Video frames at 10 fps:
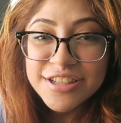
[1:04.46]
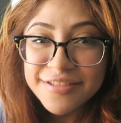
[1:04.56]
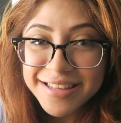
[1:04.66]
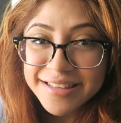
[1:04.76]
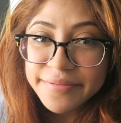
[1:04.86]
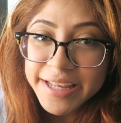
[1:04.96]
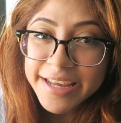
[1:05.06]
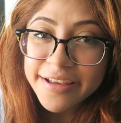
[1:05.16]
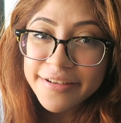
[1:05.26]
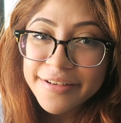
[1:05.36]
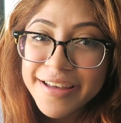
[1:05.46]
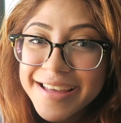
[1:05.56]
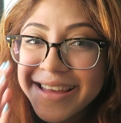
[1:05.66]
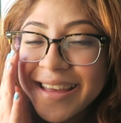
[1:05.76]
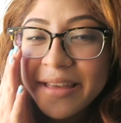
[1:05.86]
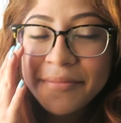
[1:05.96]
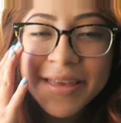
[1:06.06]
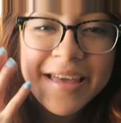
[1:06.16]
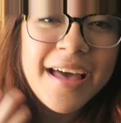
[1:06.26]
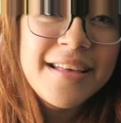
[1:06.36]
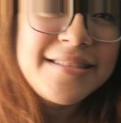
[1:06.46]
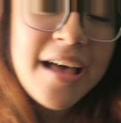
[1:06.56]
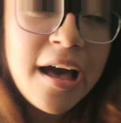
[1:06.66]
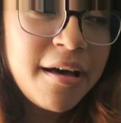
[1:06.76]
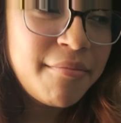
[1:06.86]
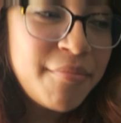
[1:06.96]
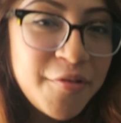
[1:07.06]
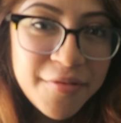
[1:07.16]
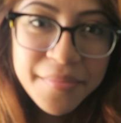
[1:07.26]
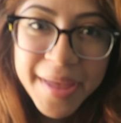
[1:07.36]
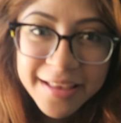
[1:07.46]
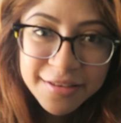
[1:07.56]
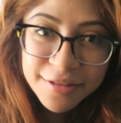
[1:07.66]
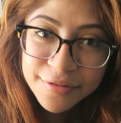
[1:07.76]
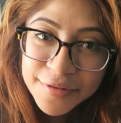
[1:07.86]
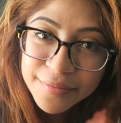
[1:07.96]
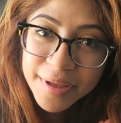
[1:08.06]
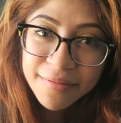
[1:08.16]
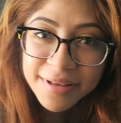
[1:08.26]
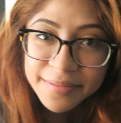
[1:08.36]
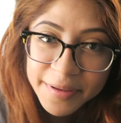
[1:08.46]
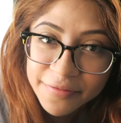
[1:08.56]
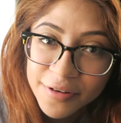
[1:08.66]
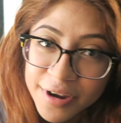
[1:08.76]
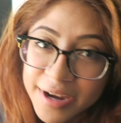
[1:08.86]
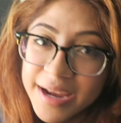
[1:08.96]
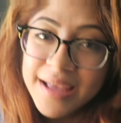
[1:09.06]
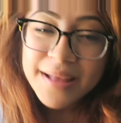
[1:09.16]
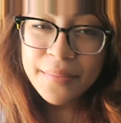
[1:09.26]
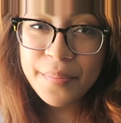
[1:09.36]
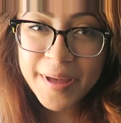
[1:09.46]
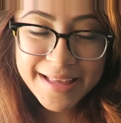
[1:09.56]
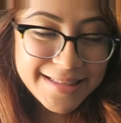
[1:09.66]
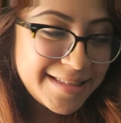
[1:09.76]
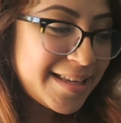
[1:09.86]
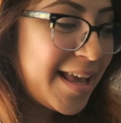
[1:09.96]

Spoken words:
do this video because I'm moving back to the room I was before. But